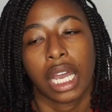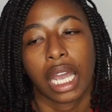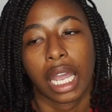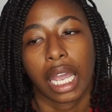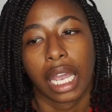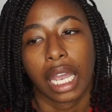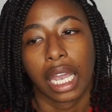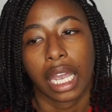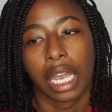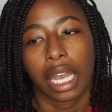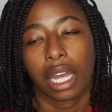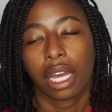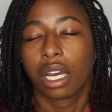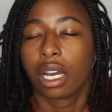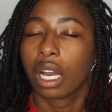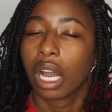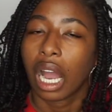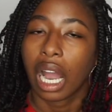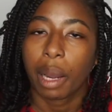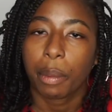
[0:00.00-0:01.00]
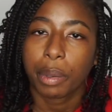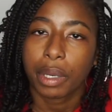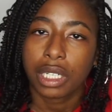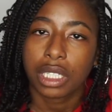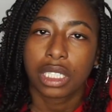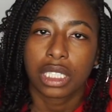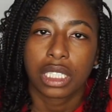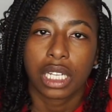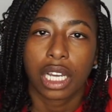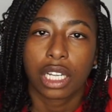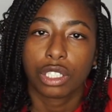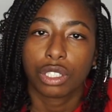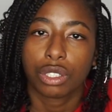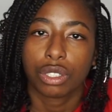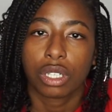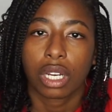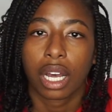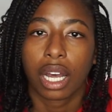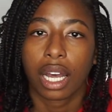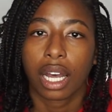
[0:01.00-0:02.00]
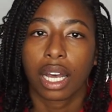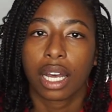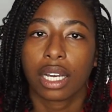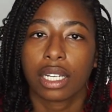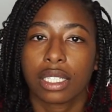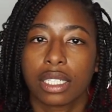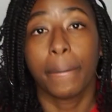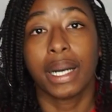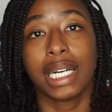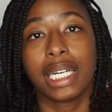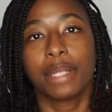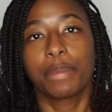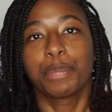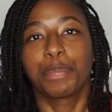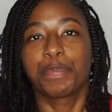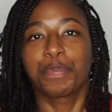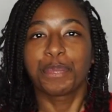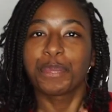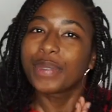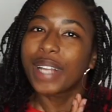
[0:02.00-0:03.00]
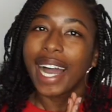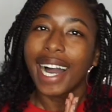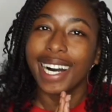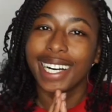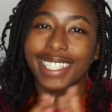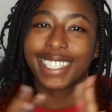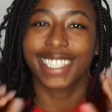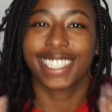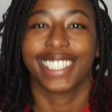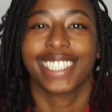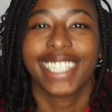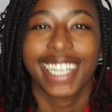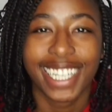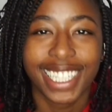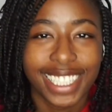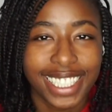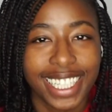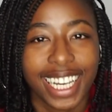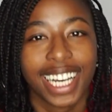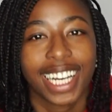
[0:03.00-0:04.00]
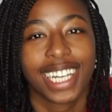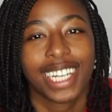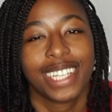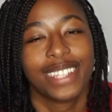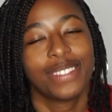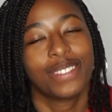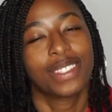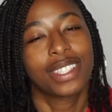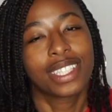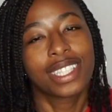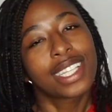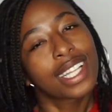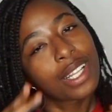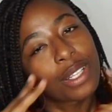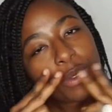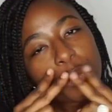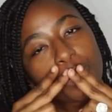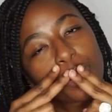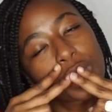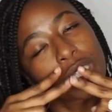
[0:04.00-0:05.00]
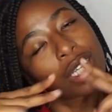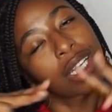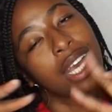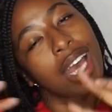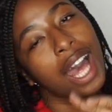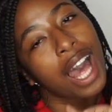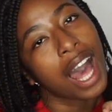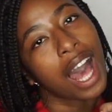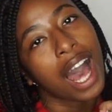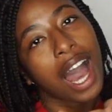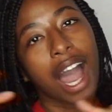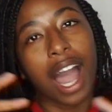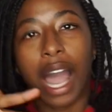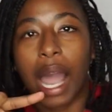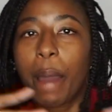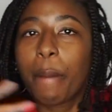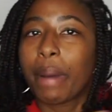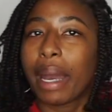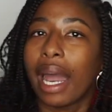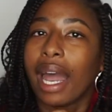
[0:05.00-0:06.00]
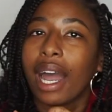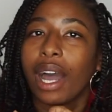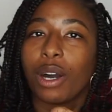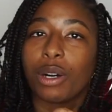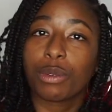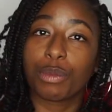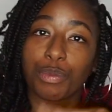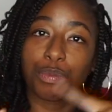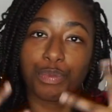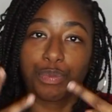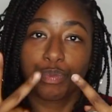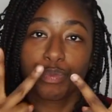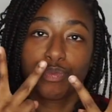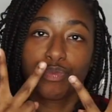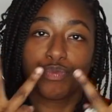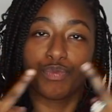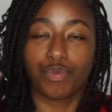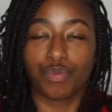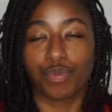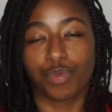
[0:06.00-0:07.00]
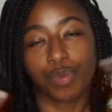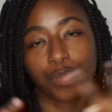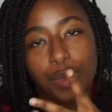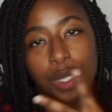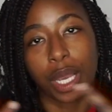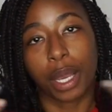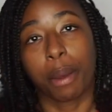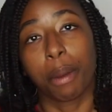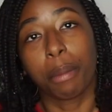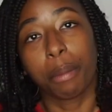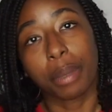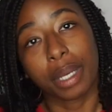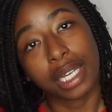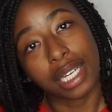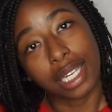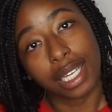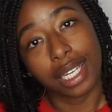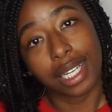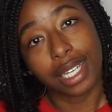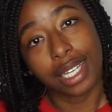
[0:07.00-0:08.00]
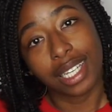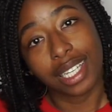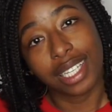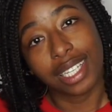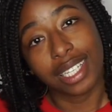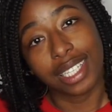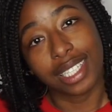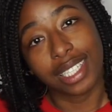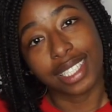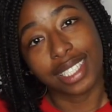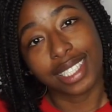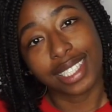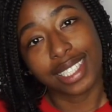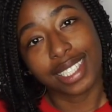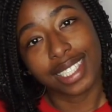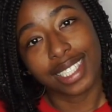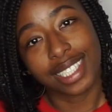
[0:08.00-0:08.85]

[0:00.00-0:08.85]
And I appreciate you guys. But until next time, I'm out. Peace.